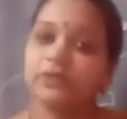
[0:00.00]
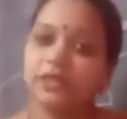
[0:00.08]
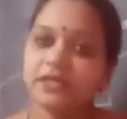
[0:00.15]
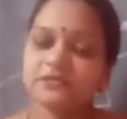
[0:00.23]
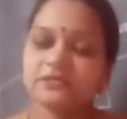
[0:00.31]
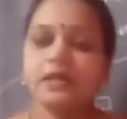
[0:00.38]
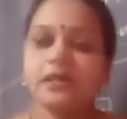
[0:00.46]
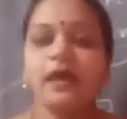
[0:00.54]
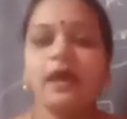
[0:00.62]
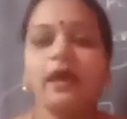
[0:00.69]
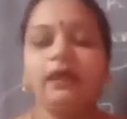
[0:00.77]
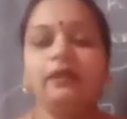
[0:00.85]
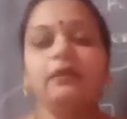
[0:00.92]
Yes,
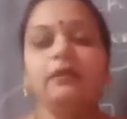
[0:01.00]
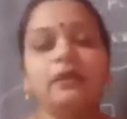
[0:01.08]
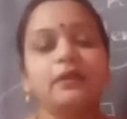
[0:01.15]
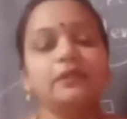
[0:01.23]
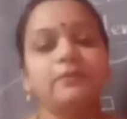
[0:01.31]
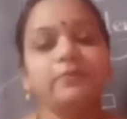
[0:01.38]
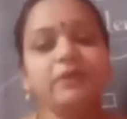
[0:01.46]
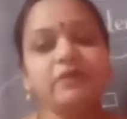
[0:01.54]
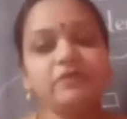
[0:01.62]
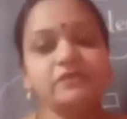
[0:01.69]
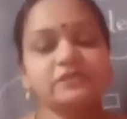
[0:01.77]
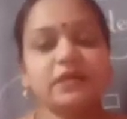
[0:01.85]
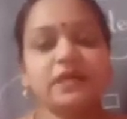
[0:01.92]
and in the
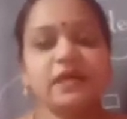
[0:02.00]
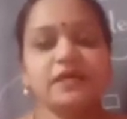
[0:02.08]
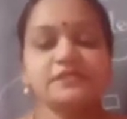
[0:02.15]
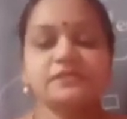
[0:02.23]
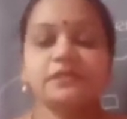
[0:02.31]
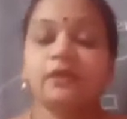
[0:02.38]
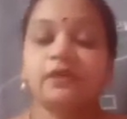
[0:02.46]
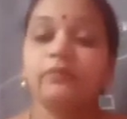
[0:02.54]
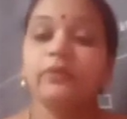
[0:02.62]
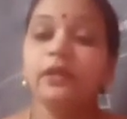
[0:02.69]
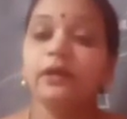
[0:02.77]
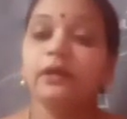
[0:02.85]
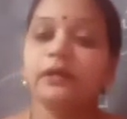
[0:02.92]
previous class
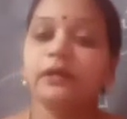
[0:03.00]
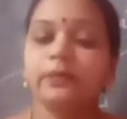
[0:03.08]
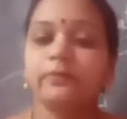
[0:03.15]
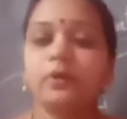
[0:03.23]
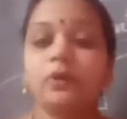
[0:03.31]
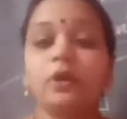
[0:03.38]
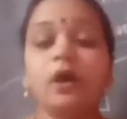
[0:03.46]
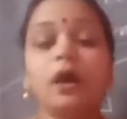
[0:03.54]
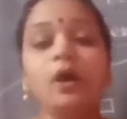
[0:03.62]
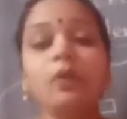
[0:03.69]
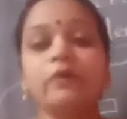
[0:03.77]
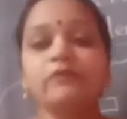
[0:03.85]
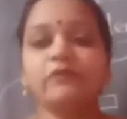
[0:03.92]
we learnt about
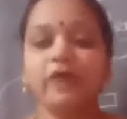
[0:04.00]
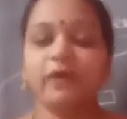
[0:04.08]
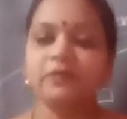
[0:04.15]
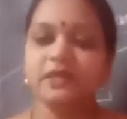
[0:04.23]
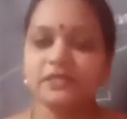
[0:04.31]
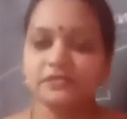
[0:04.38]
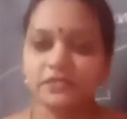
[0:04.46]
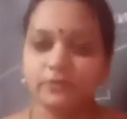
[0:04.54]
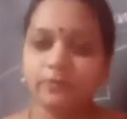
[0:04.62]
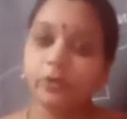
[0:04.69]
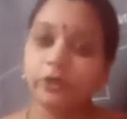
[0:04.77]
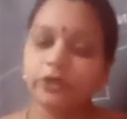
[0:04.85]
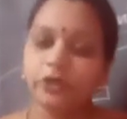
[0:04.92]
how a family is
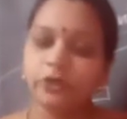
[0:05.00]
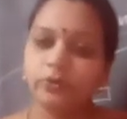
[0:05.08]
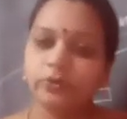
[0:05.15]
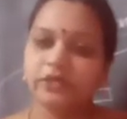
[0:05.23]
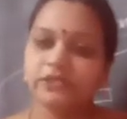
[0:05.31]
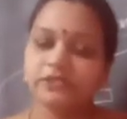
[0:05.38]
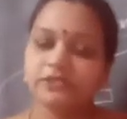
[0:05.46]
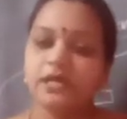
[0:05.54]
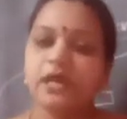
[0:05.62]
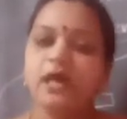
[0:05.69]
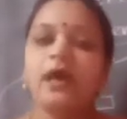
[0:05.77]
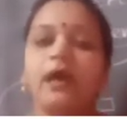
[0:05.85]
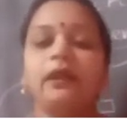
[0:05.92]
important to us
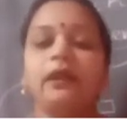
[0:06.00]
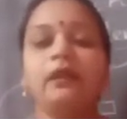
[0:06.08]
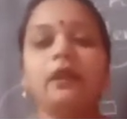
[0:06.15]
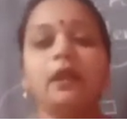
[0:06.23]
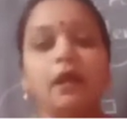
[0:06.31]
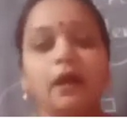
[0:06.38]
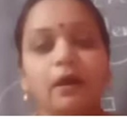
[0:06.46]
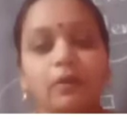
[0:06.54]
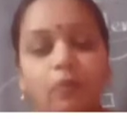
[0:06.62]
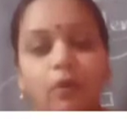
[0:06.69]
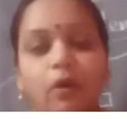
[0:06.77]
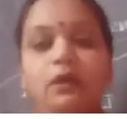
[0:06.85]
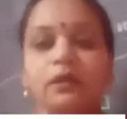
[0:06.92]
and
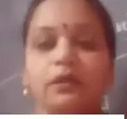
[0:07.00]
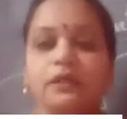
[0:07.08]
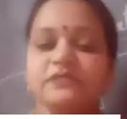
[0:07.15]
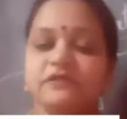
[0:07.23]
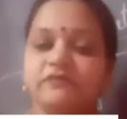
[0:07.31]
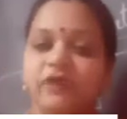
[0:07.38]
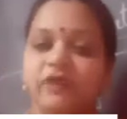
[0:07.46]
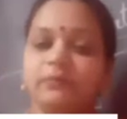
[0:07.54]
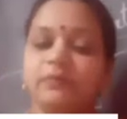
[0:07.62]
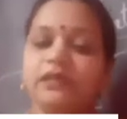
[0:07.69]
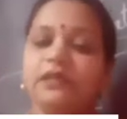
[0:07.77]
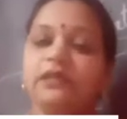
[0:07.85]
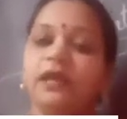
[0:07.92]
what is a
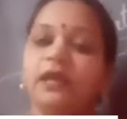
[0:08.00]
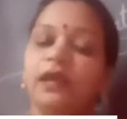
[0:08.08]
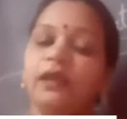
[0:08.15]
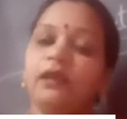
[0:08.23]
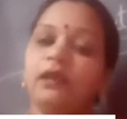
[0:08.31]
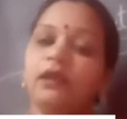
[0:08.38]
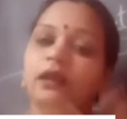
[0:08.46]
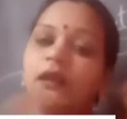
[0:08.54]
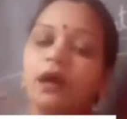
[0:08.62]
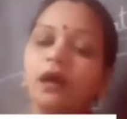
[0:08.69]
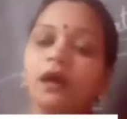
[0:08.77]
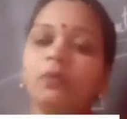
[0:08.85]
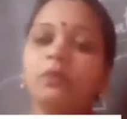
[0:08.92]
family and
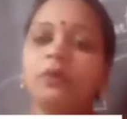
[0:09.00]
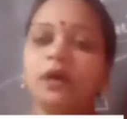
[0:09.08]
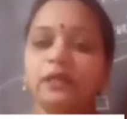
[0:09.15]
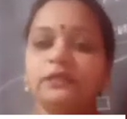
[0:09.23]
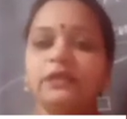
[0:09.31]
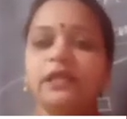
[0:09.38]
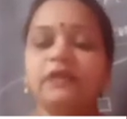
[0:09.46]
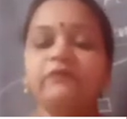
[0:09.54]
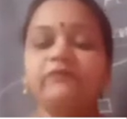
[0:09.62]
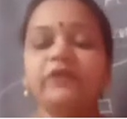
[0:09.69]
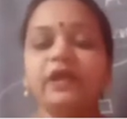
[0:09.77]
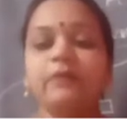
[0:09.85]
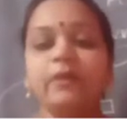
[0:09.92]
how the
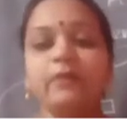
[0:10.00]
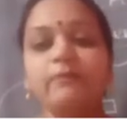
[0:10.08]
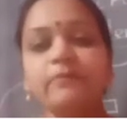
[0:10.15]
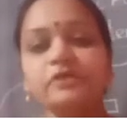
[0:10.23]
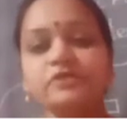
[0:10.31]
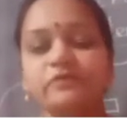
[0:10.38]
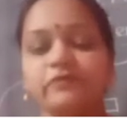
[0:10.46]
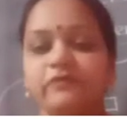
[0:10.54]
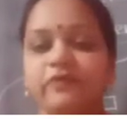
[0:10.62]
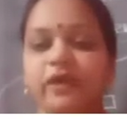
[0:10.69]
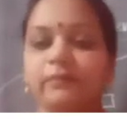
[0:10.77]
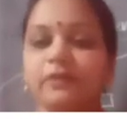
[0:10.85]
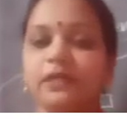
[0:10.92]
different members of the
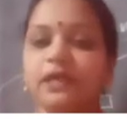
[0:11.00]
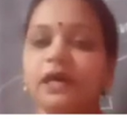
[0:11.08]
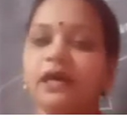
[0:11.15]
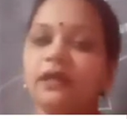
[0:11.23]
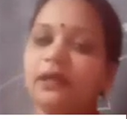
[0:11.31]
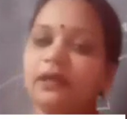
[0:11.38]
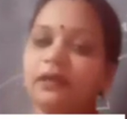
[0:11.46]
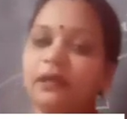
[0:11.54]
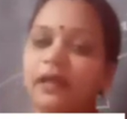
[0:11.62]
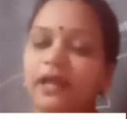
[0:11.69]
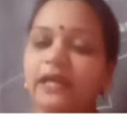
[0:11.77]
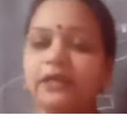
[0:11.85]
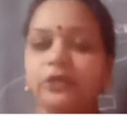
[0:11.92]
family are
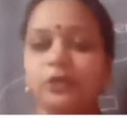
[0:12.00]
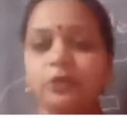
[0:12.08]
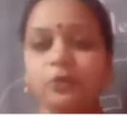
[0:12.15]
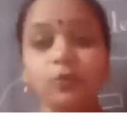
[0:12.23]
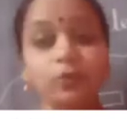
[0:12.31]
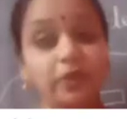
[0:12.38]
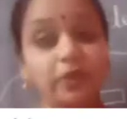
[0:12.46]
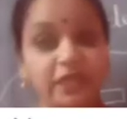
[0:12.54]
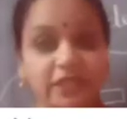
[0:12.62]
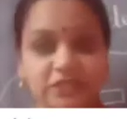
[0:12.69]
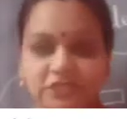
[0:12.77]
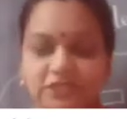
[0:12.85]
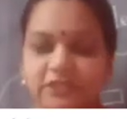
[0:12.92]
related to
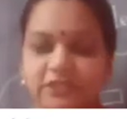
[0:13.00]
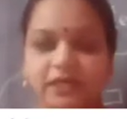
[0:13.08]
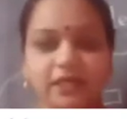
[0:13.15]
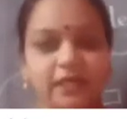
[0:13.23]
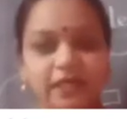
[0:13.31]
each other.